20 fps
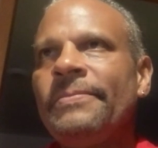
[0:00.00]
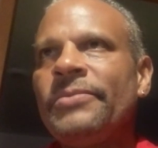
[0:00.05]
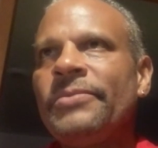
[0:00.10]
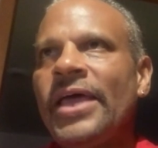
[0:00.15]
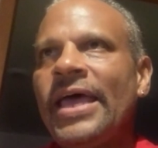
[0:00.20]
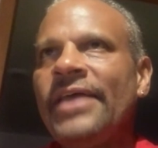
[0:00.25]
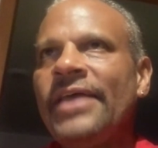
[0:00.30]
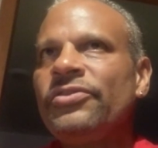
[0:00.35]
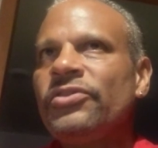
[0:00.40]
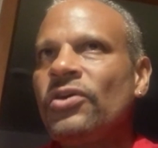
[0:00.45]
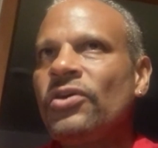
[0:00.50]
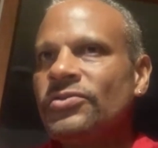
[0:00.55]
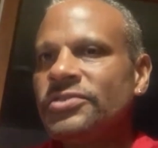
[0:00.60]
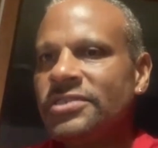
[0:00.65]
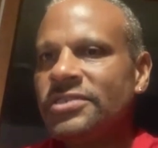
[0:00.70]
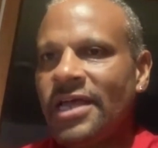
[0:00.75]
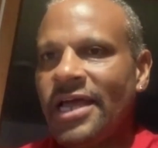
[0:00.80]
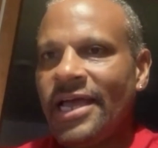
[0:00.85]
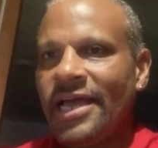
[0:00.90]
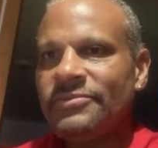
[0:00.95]
At those
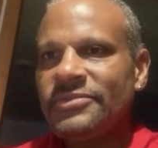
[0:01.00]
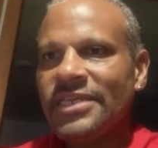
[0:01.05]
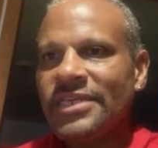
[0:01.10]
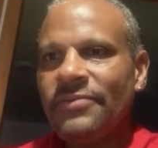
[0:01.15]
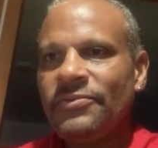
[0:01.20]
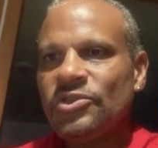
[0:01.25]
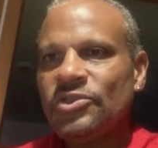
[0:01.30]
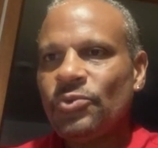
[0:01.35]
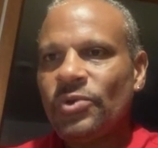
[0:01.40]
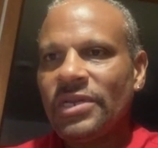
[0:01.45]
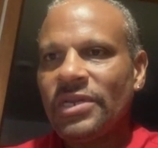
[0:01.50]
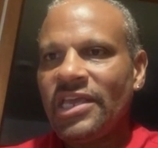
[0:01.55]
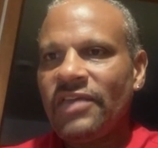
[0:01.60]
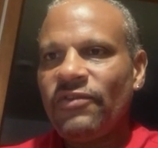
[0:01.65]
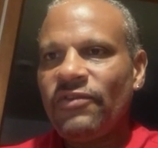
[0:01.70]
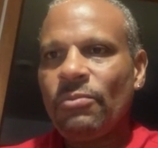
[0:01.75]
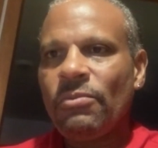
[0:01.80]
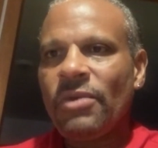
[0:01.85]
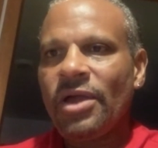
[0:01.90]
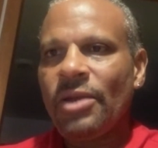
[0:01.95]
times, I was
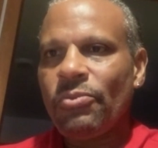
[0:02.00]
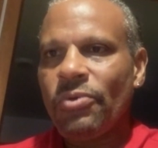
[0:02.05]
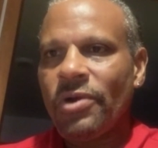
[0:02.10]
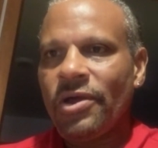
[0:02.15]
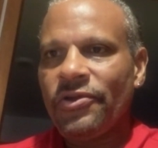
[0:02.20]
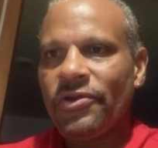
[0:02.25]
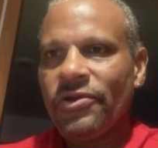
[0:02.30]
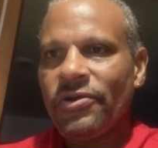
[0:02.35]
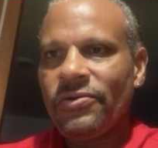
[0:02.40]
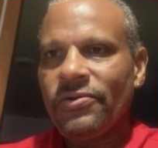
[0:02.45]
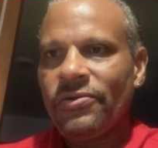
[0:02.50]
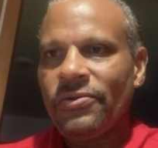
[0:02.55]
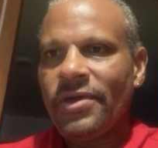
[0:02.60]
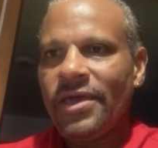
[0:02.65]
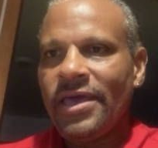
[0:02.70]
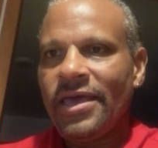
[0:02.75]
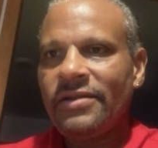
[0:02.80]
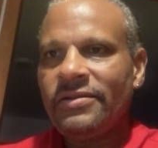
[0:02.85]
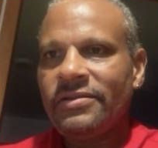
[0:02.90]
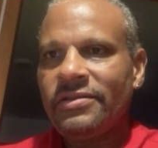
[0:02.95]
relieving my brother who
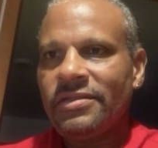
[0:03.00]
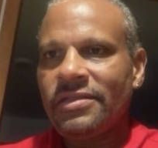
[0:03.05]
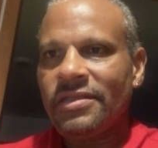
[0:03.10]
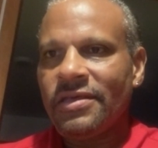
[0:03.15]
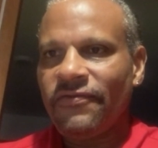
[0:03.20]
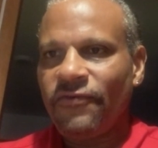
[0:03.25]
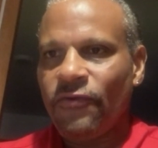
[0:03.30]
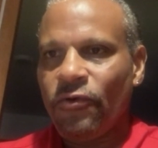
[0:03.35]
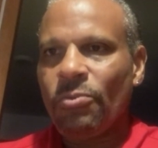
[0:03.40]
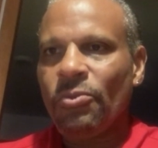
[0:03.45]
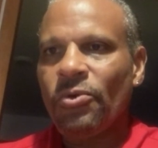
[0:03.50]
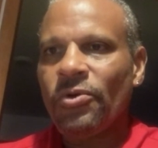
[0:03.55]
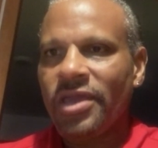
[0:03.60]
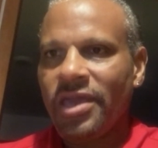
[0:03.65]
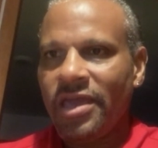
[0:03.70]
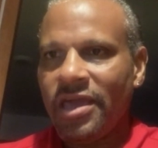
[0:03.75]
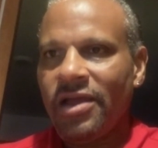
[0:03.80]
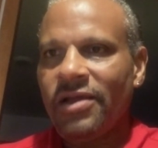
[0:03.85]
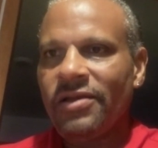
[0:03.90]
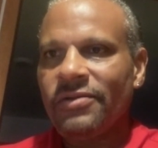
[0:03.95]
had the formal
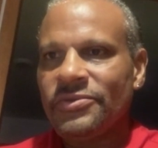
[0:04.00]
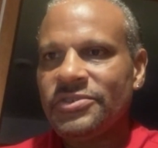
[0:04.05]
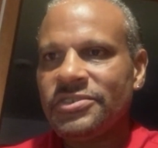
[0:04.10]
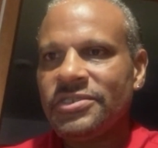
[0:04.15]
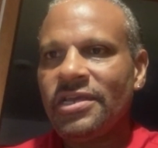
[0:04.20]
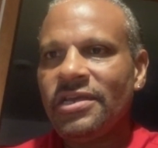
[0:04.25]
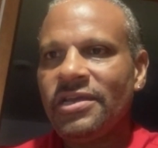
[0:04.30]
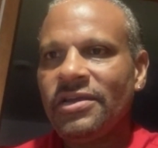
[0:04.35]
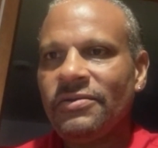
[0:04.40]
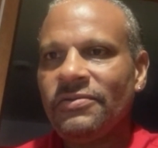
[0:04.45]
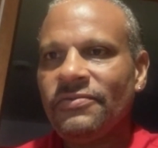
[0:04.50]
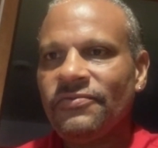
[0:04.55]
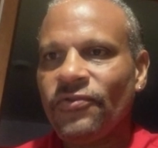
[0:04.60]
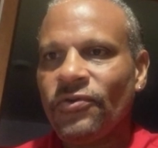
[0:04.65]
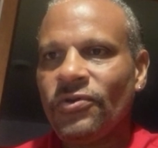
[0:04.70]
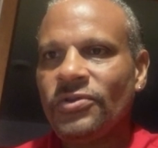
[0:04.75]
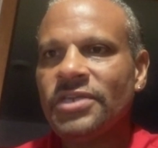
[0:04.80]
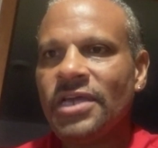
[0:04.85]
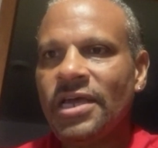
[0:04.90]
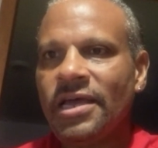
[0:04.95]
care and was here
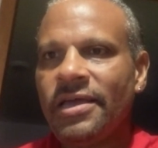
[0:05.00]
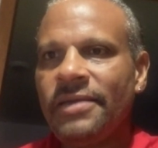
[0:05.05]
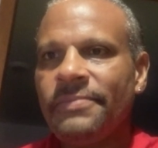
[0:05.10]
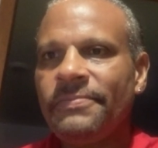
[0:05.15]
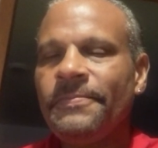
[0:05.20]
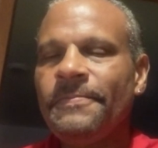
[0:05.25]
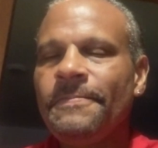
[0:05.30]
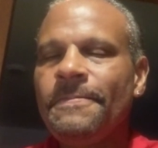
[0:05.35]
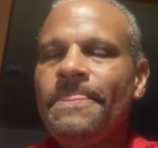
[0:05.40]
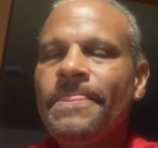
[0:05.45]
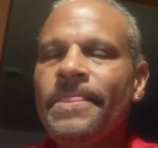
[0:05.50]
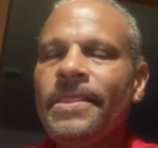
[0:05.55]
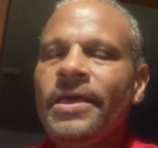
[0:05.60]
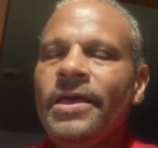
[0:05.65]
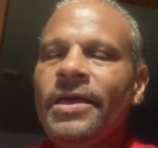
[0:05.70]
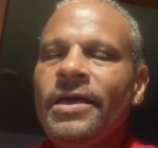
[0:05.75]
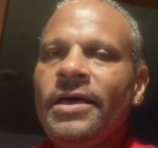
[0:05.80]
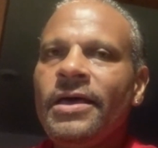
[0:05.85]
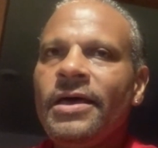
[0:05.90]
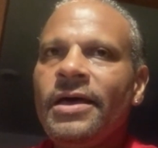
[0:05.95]
full time.
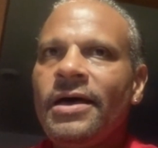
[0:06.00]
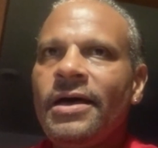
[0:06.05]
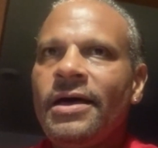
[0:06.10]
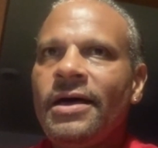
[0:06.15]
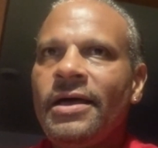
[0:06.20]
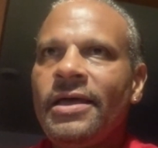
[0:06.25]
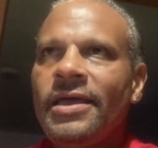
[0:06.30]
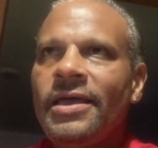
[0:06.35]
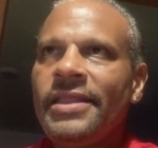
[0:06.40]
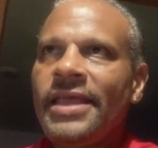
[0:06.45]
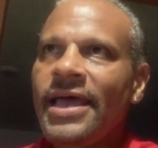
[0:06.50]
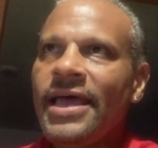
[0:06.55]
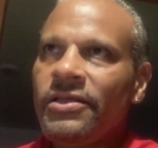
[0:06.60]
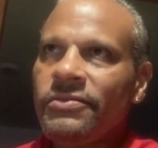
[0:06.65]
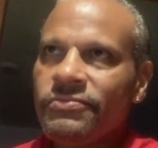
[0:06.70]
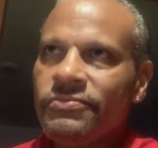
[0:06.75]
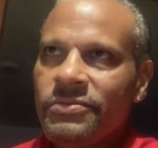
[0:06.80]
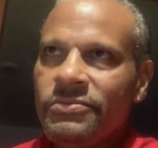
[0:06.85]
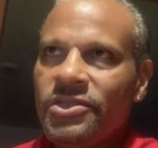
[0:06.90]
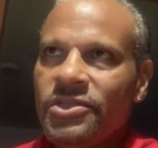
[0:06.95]
And now
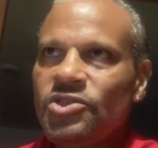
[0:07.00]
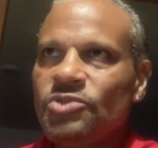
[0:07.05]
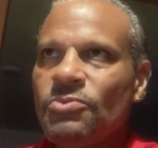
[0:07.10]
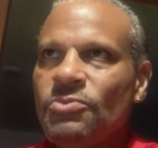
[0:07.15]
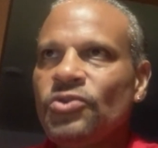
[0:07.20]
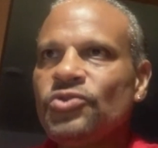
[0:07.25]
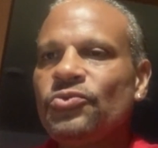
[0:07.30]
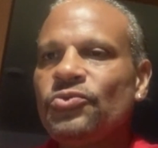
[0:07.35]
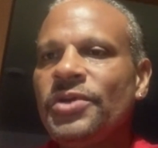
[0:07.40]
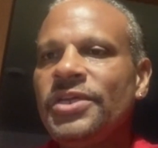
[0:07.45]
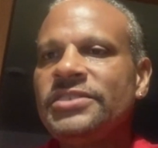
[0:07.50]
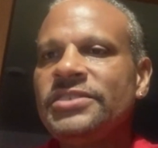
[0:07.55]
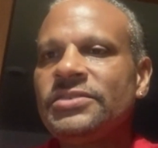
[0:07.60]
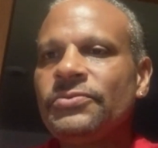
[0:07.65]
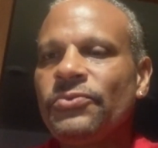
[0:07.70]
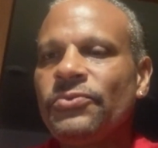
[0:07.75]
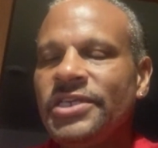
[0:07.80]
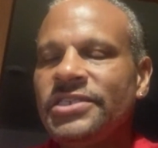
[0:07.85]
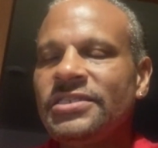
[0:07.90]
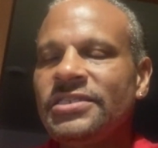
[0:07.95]
this most
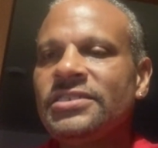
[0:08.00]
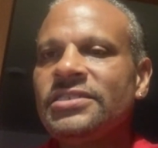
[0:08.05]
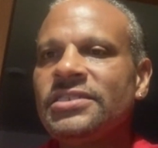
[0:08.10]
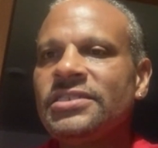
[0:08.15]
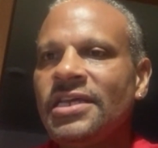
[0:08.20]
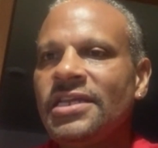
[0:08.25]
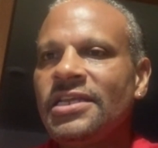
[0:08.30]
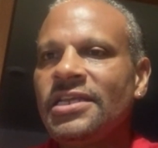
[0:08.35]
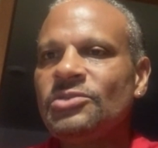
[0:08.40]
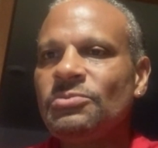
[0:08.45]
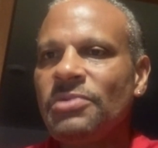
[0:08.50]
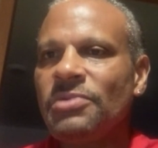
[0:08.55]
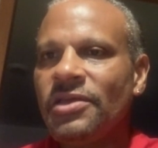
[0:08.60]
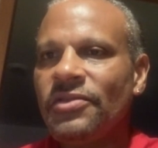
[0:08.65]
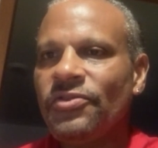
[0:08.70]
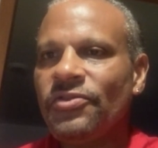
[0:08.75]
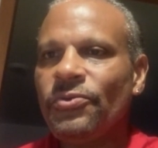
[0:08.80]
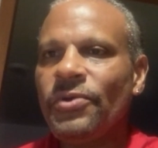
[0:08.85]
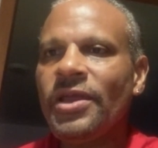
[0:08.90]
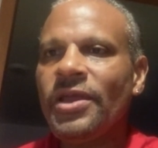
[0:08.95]
recent stint has
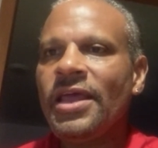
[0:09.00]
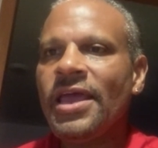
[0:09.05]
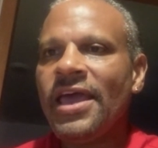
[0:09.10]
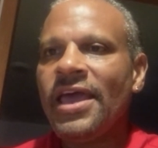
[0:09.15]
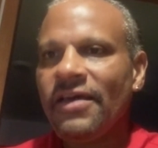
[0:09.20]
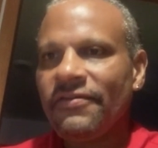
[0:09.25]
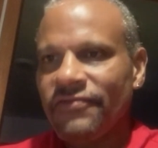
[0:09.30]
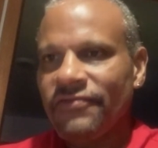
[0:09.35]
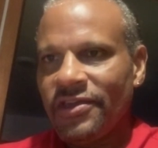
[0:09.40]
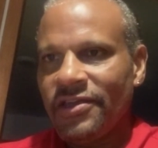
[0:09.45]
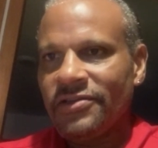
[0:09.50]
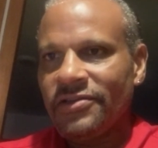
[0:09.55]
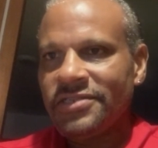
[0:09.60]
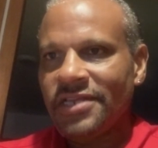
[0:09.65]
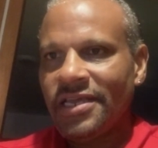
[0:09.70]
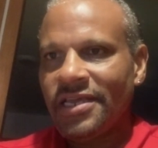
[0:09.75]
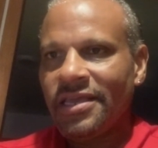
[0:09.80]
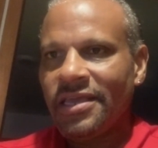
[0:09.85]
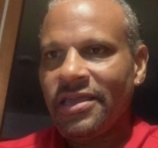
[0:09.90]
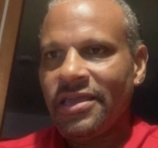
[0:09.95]
been 3.5 years
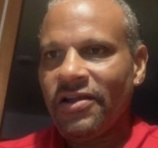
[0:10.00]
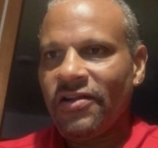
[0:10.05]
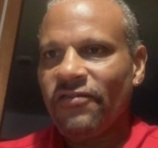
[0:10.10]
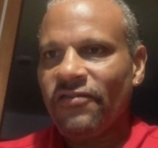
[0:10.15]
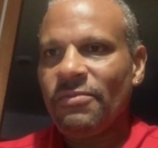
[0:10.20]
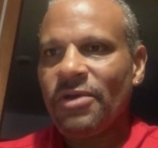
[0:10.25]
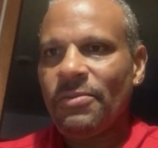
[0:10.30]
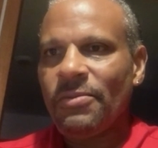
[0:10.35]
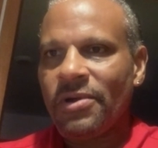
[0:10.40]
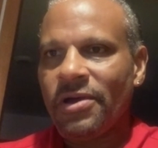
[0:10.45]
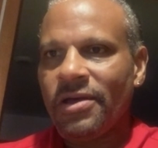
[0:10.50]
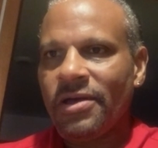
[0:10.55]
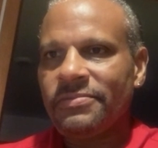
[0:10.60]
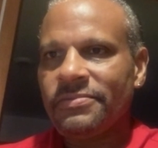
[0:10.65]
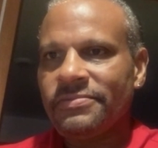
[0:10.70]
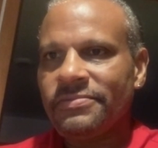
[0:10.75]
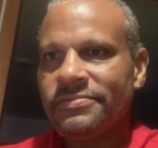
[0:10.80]
taking care of my mom.